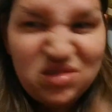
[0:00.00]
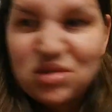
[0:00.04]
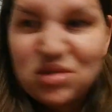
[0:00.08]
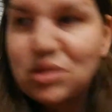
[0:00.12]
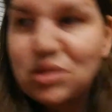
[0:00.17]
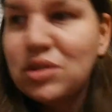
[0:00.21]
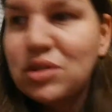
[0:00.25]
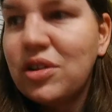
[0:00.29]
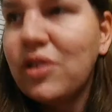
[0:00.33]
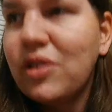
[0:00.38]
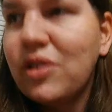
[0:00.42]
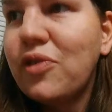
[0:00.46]

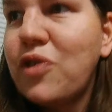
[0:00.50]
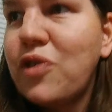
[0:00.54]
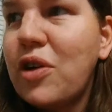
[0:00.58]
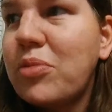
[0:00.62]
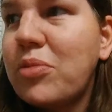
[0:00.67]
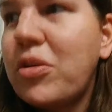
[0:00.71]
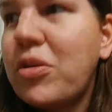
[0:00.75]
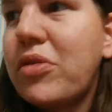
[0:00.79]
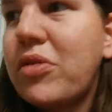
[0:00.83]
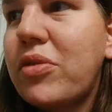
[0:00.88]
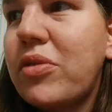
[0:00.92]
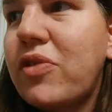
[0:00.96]
the foam
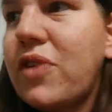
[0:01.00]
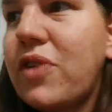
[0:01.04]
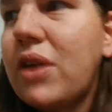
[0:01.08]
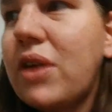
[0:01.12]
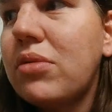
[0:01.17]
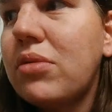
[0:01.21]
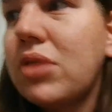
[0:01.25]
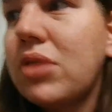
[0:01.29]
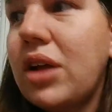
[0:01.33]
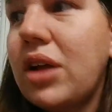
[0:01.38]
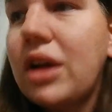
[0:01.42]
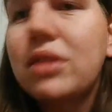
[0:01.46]
over
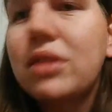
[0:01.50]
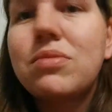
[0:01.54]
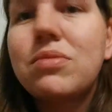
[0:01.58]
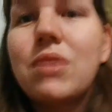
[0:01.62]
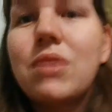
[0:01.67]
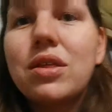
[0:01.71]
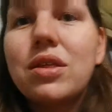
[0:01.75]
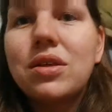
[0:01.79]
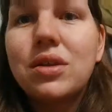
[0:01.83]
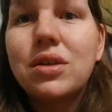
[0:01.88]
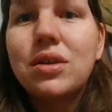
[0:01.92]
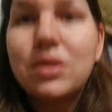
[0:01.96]
fiberglass
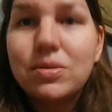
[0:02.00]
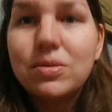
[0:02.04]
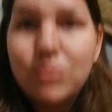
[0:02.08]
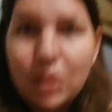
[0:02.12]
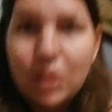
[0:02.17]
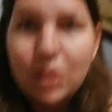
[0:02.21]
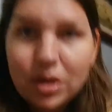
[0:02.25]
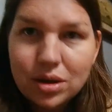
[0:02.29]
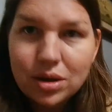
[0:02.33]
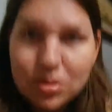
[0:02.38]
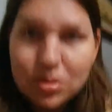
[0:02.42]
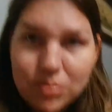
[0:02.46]
method is
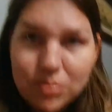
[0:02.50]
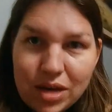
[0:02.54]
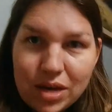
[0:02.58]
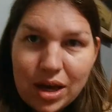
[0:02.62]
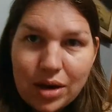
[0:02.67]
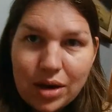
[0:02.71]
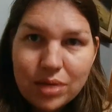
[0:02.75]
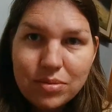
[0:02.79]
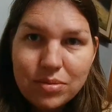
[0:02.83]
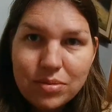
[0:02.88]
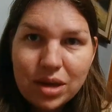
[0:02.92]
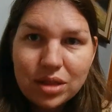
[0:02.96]
probably going to be how
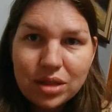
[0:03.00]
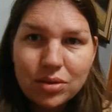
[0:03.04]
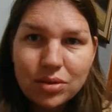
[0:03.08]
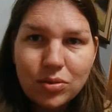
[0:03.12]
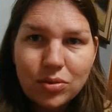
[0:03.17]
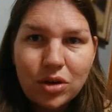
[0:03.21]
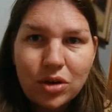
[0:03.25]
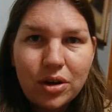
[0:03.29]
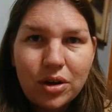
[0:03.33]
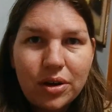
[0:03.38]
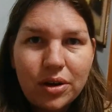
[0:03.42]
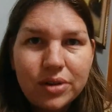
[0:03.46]
I make the
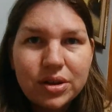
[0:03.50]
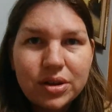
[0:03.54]
walls.